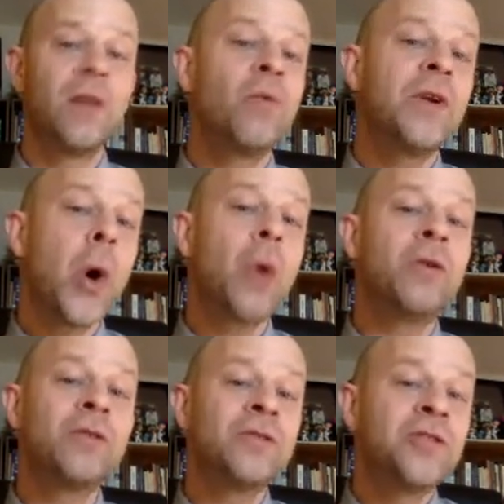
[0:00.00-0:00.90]
We
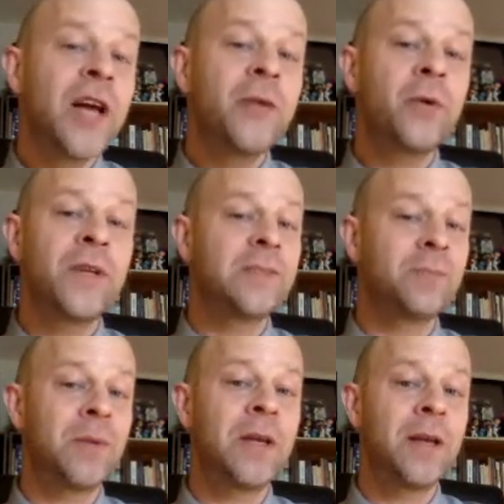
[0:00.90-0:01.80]
don't, generally
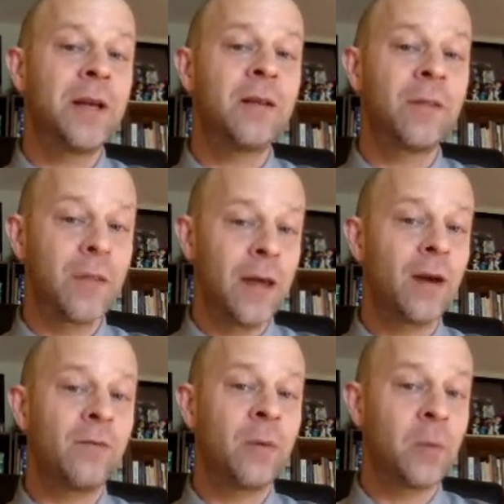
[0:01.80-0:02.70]
speaking, think
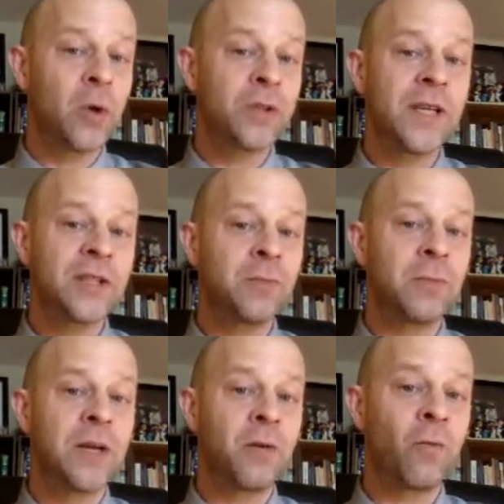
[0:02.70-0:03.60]
of abortion as
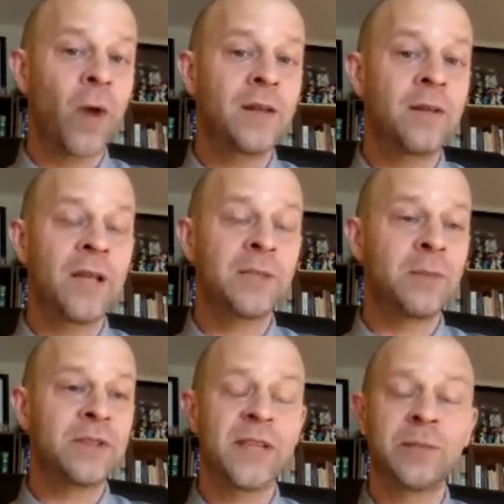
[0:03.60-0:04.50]
being a right that's
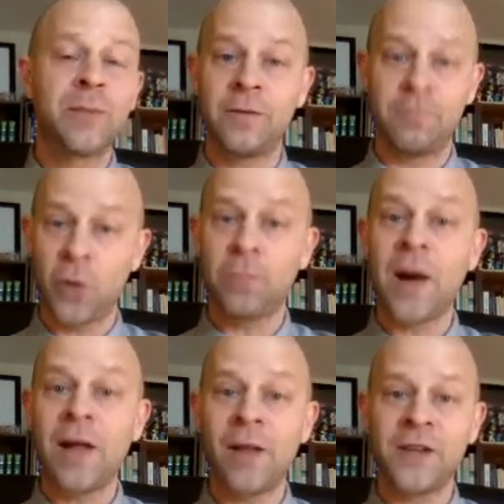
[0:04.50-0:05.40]
possessed by both
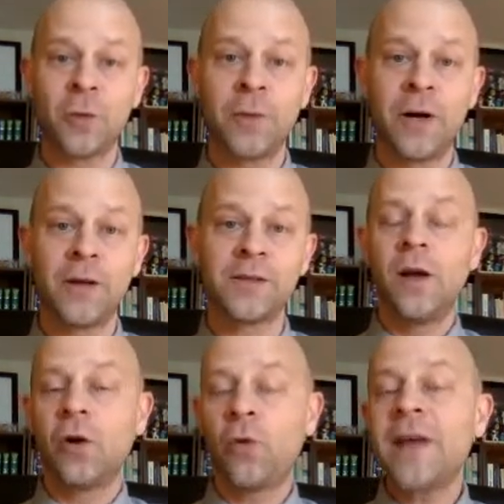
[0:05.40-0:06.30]
biological parents.
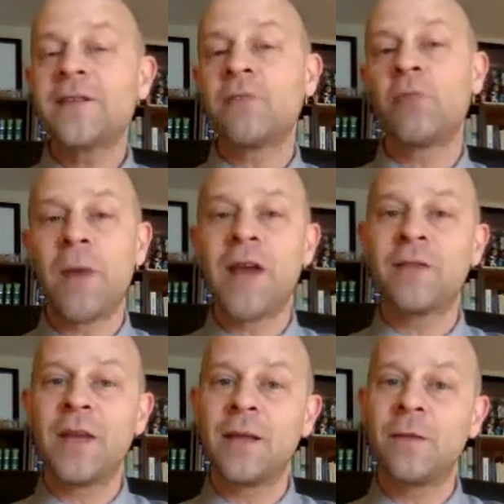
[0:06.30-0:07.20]
Granted, we
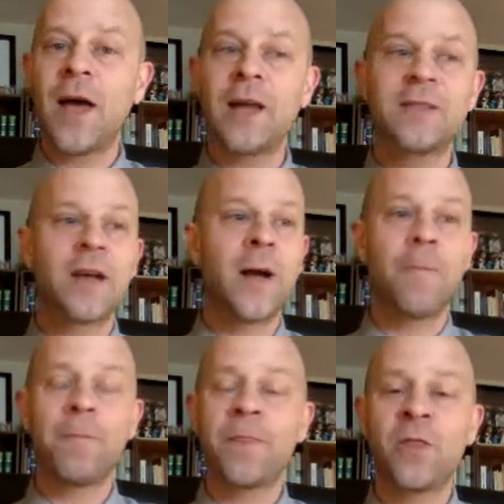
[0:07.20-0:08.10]
might think that
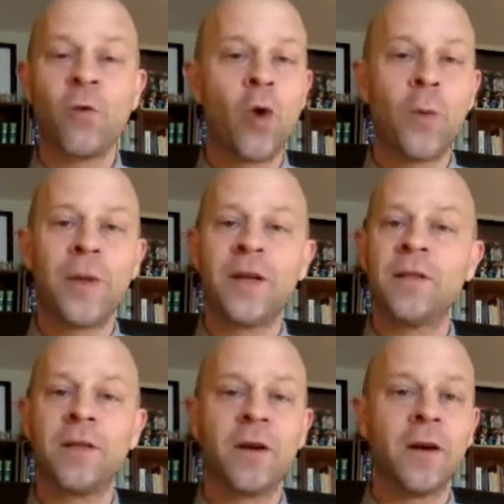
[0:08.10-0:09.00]
the woman
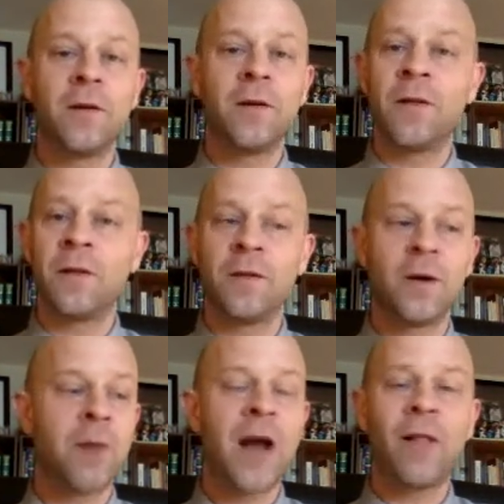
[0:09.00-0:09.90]
and
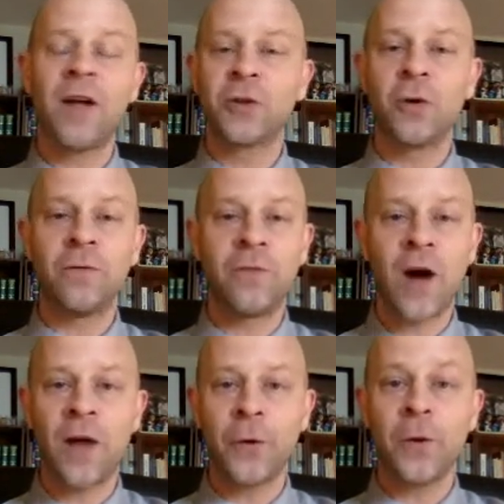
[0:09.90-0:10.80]
the biological
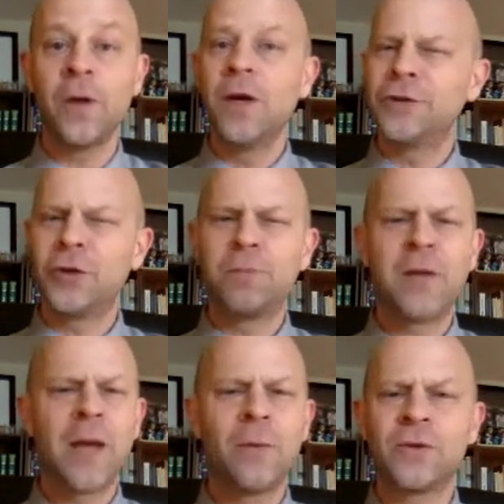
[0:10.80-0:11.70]
father should
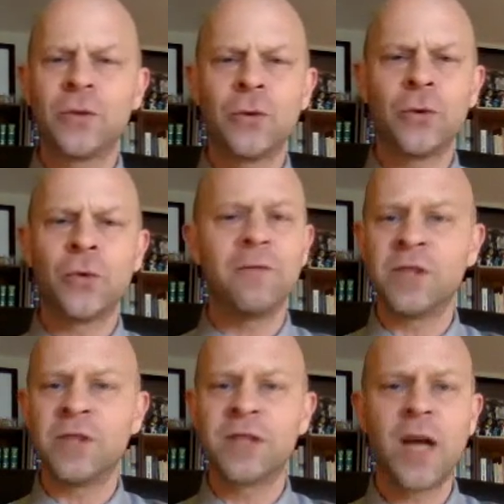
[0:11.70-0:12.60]
be able to
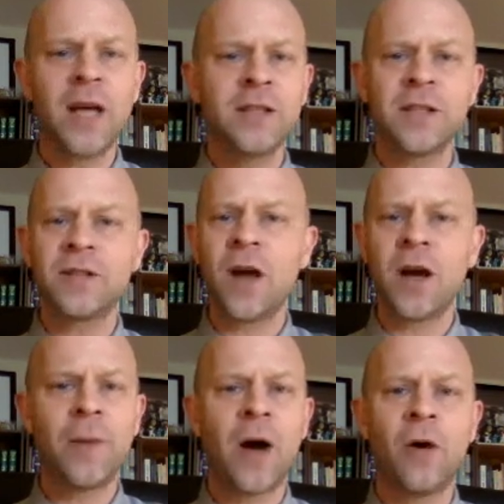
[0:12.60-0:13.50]
discuss and
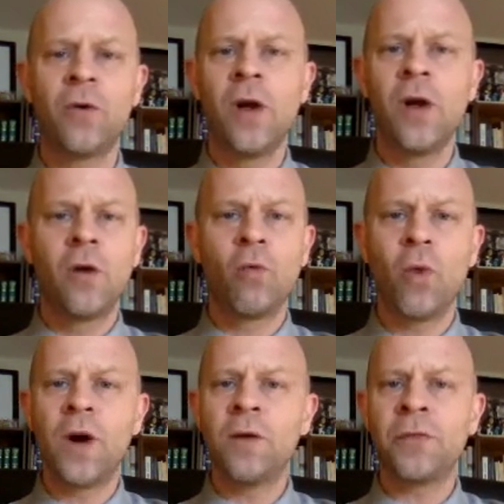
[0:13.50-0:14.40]
talk about
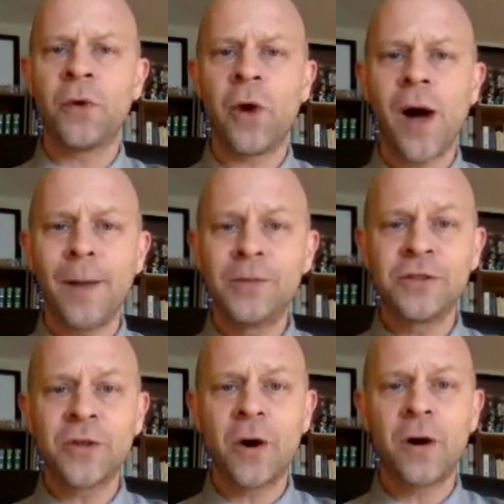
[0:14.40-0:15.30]
what their
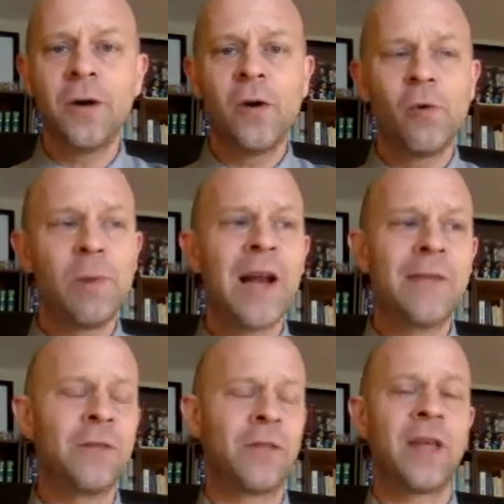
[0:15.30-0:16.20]
options are. We might
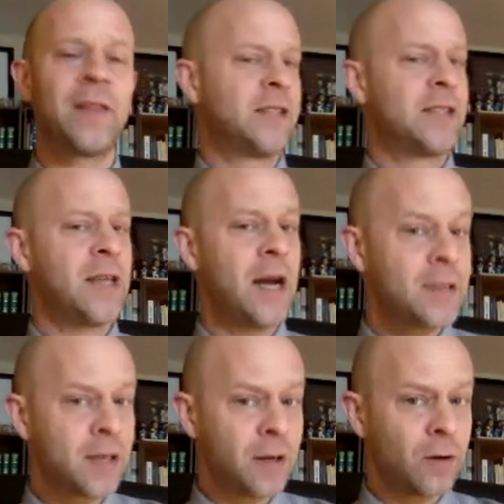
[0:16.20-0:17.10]
even think that's the
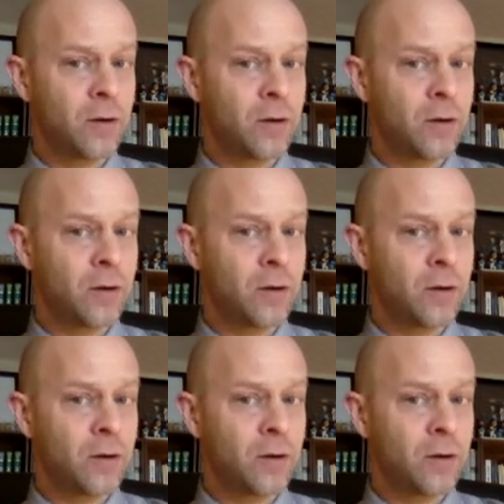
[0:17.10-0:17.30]
ideal.